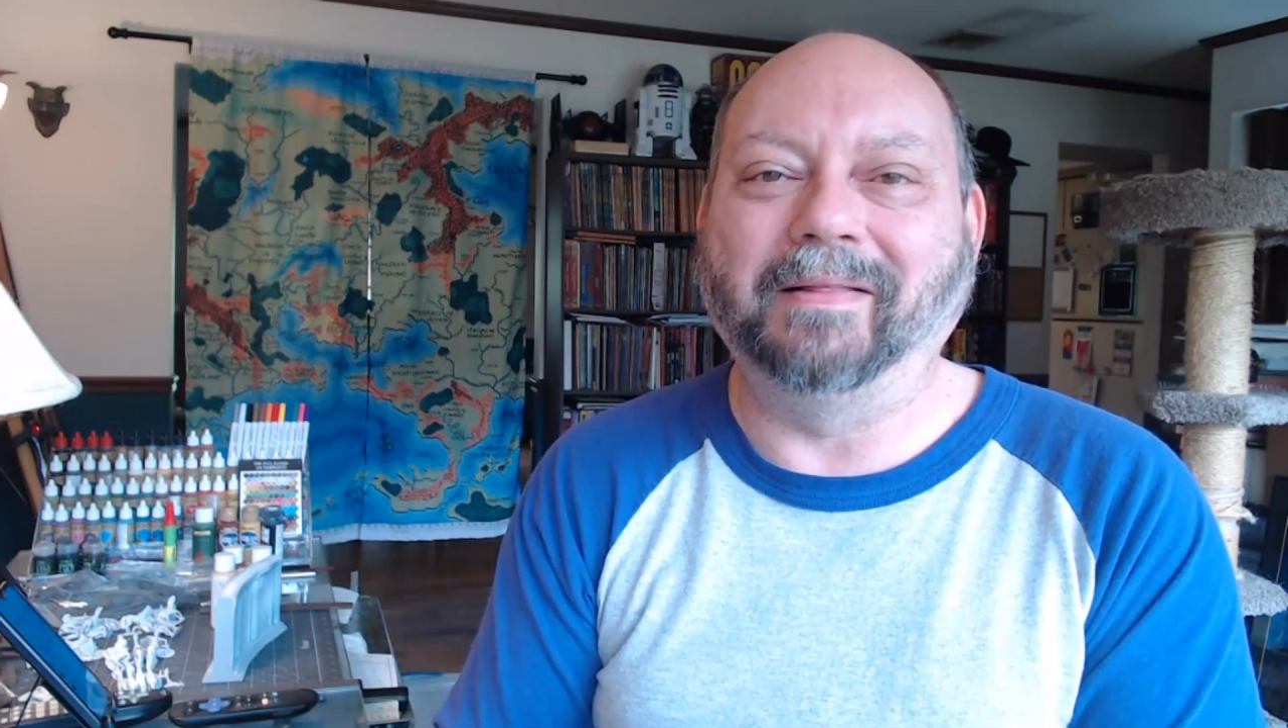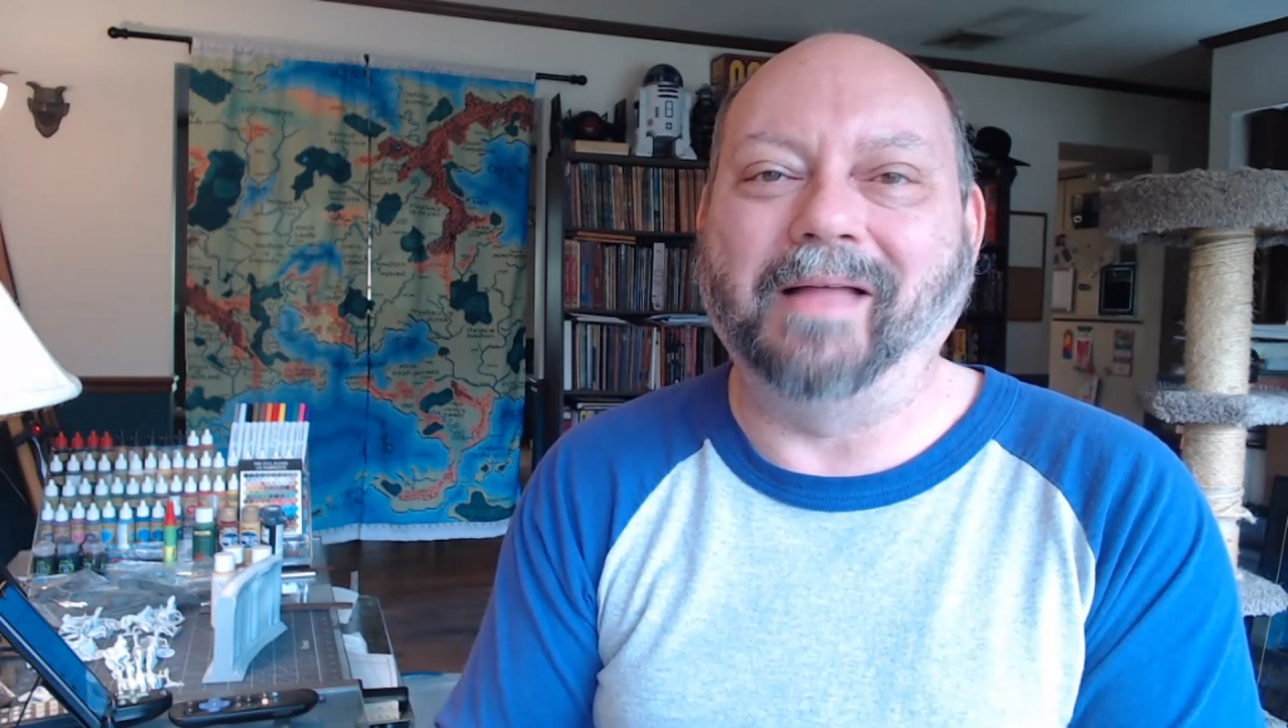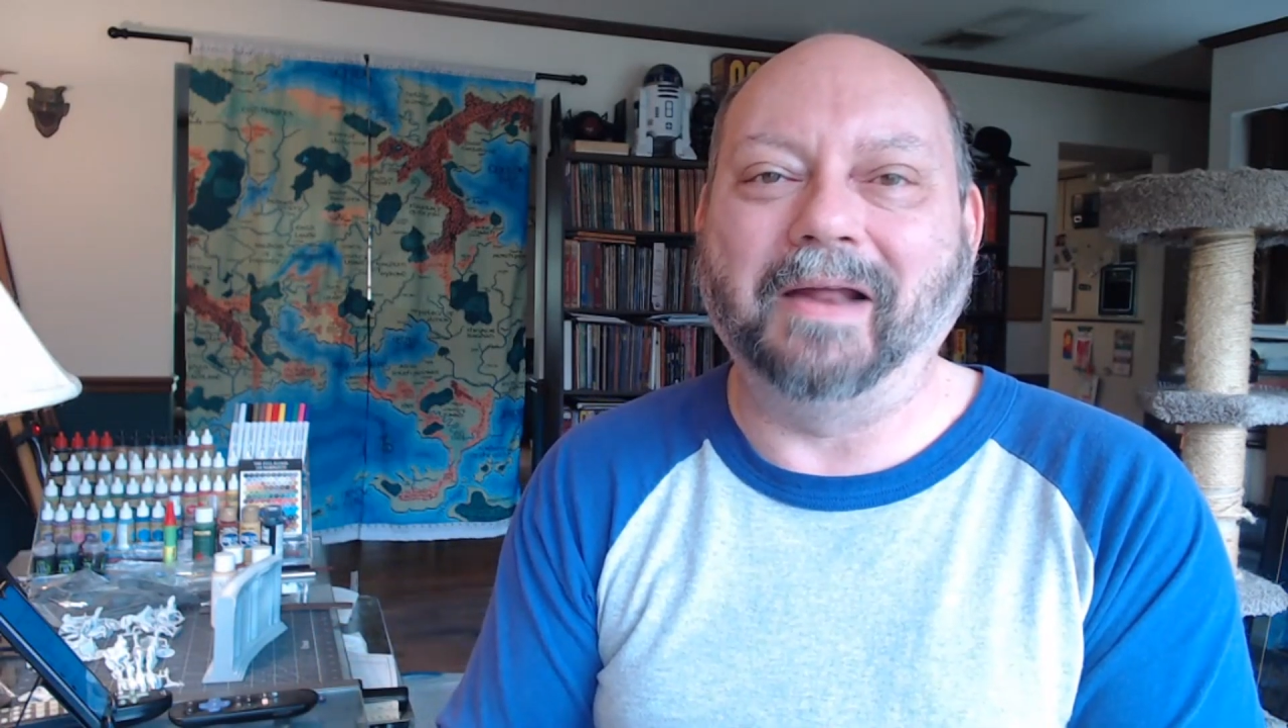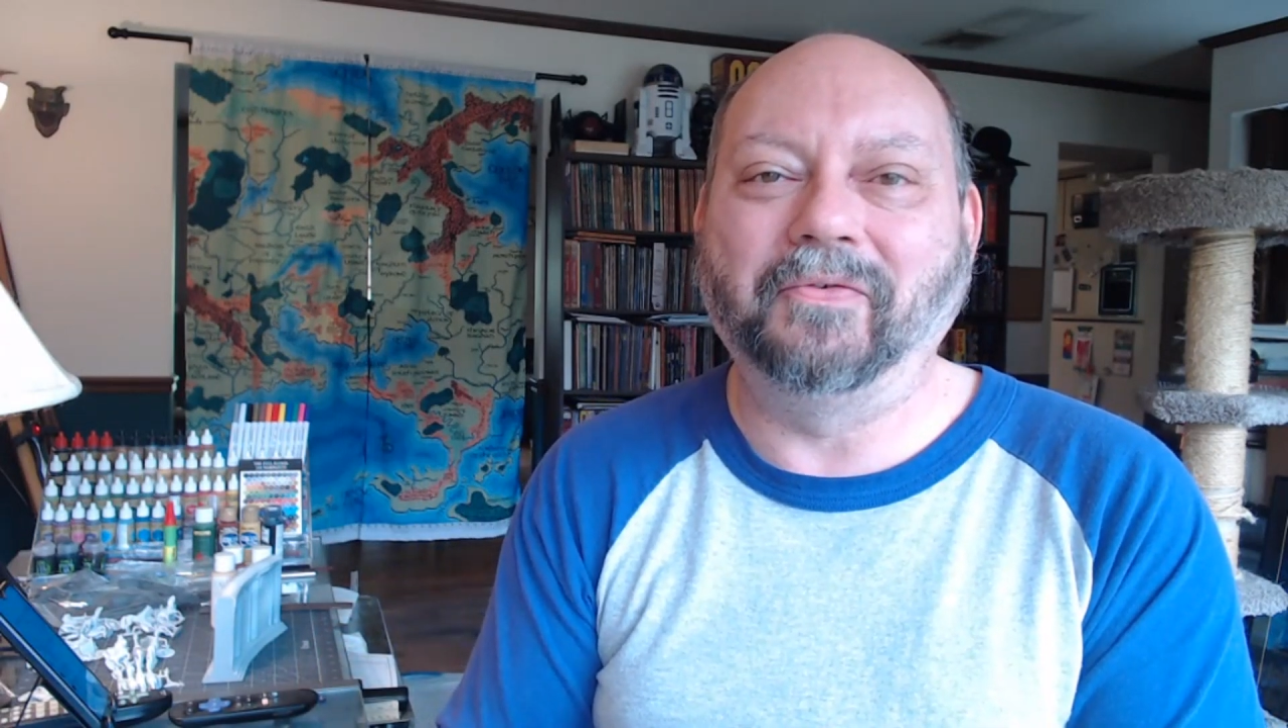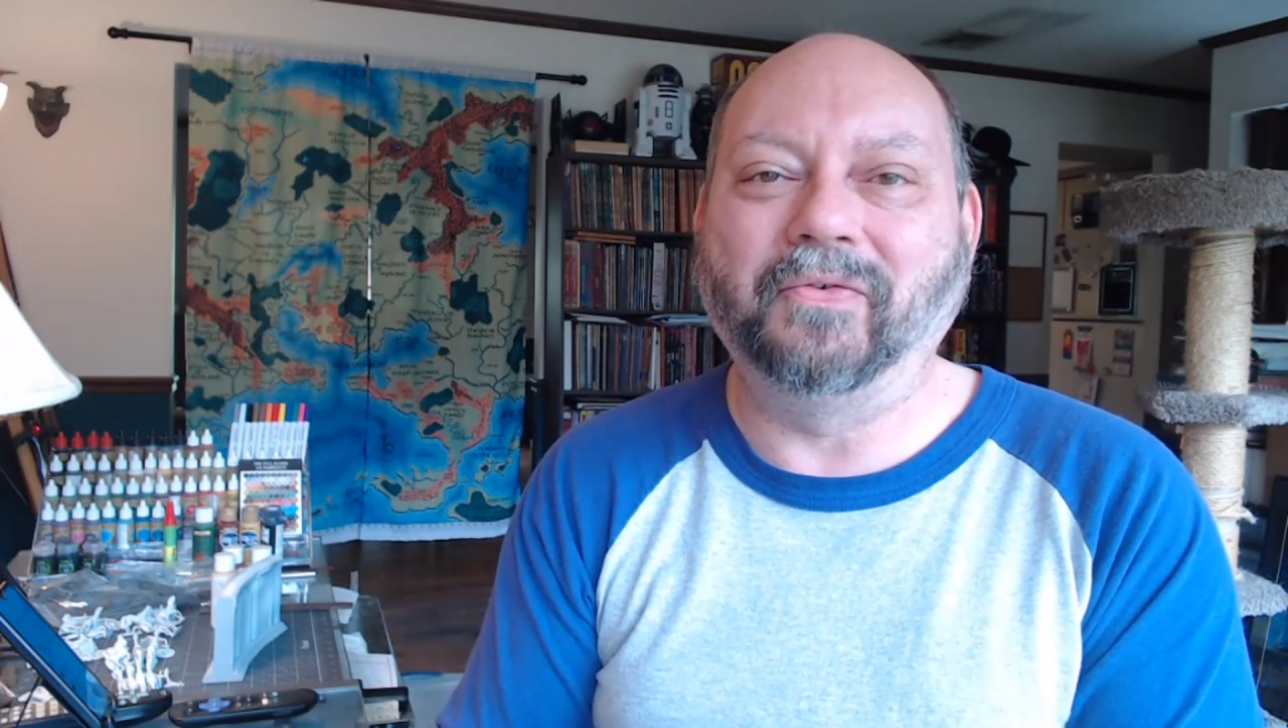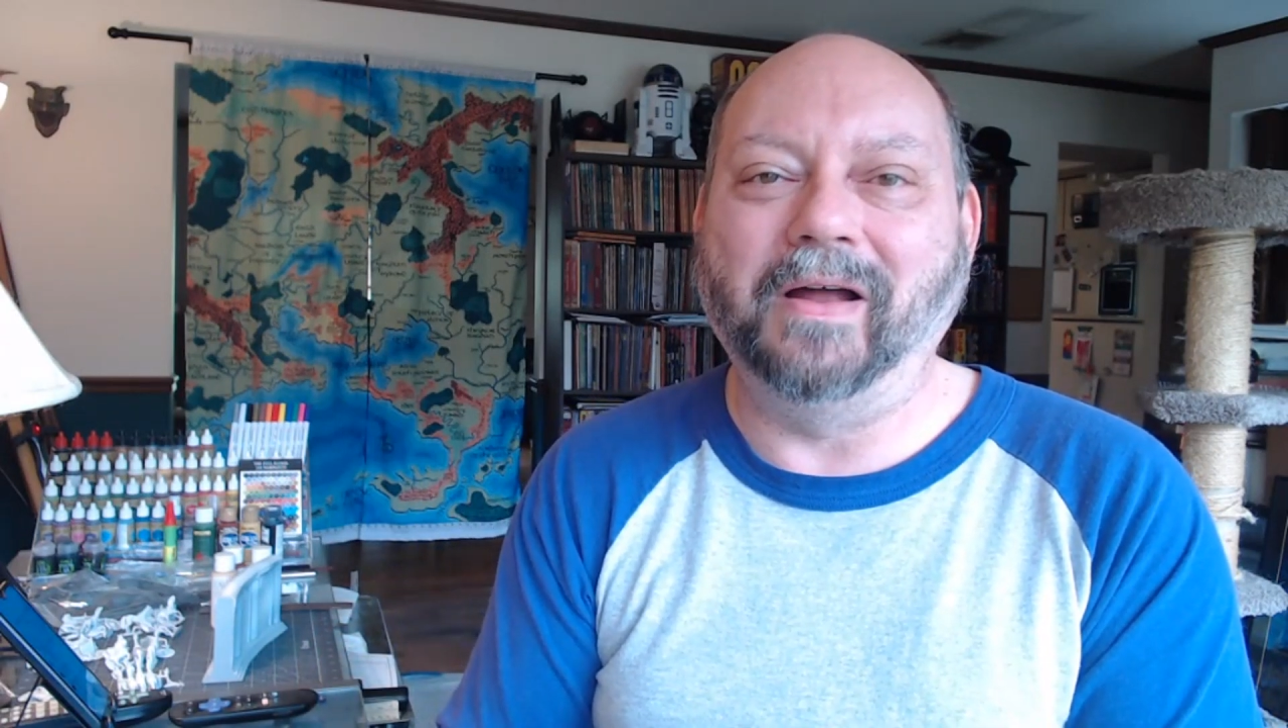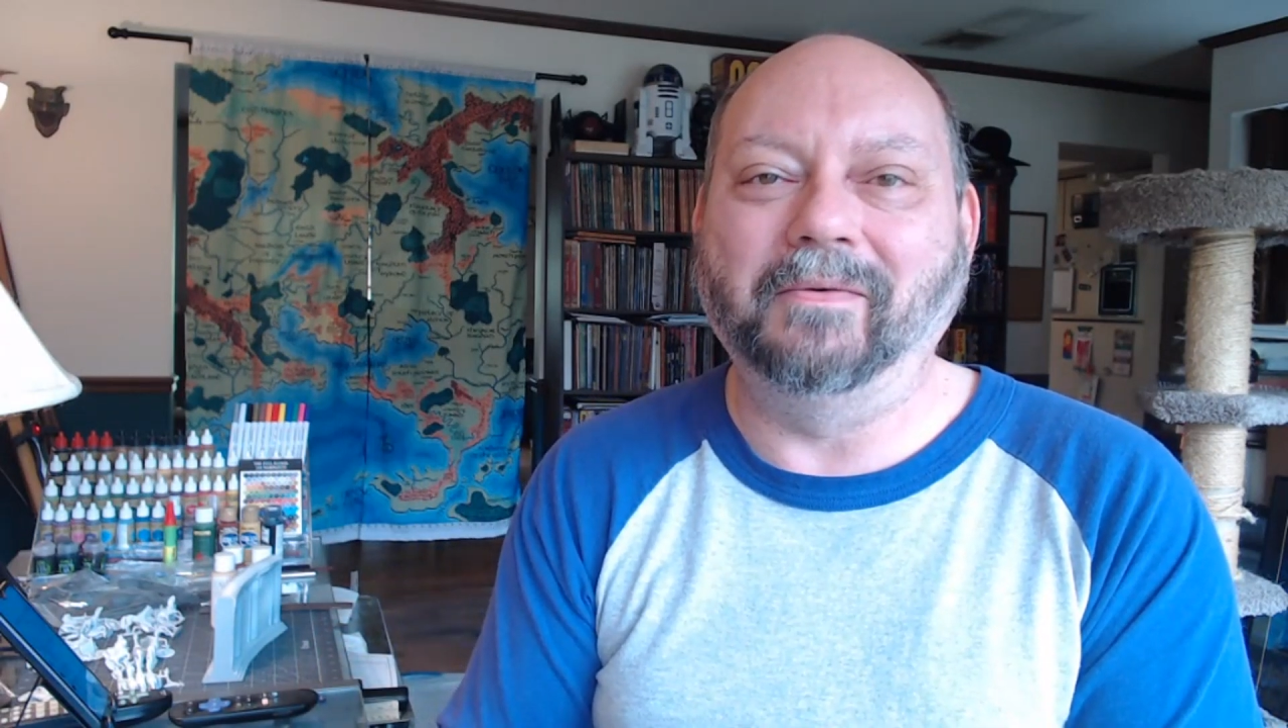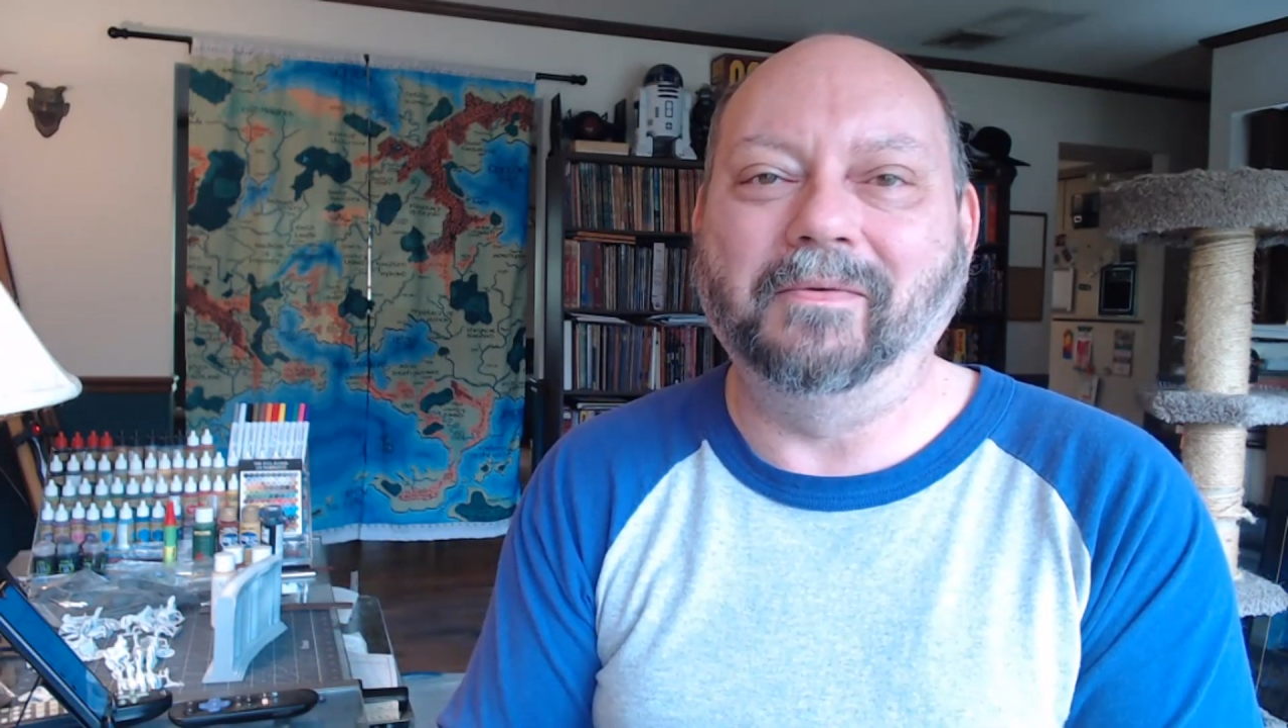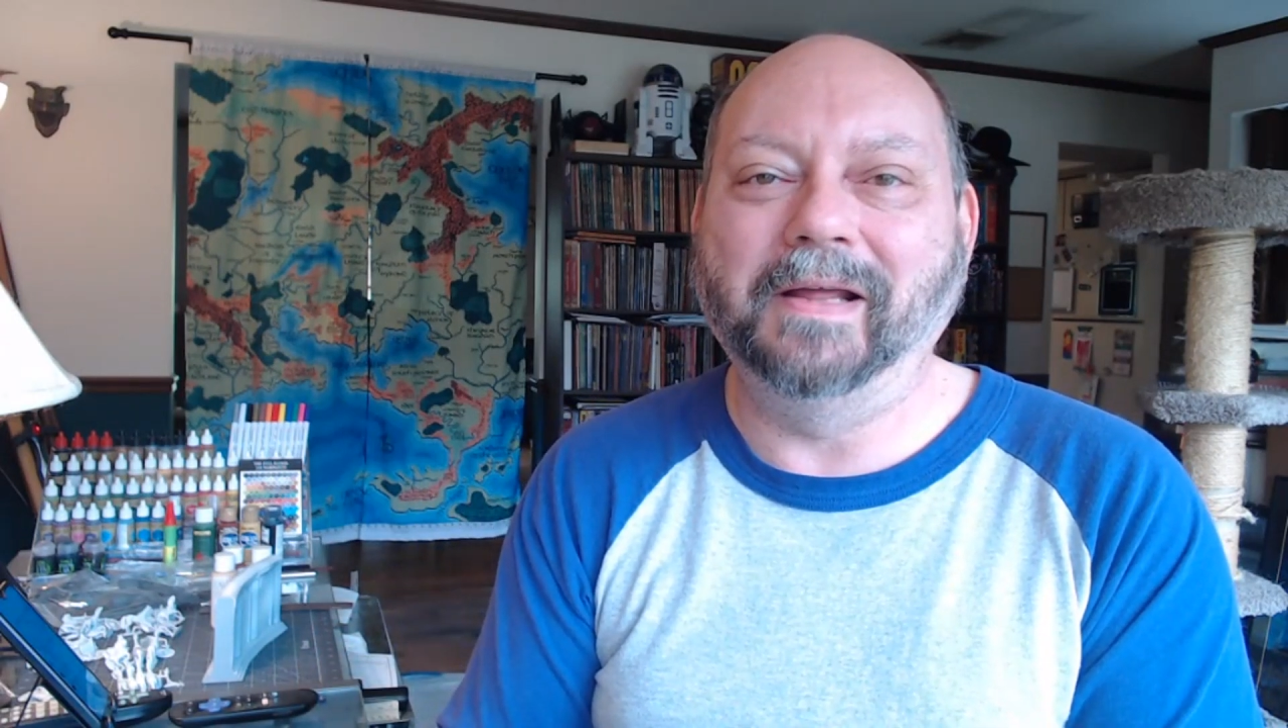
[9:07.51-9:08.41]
lot of fun,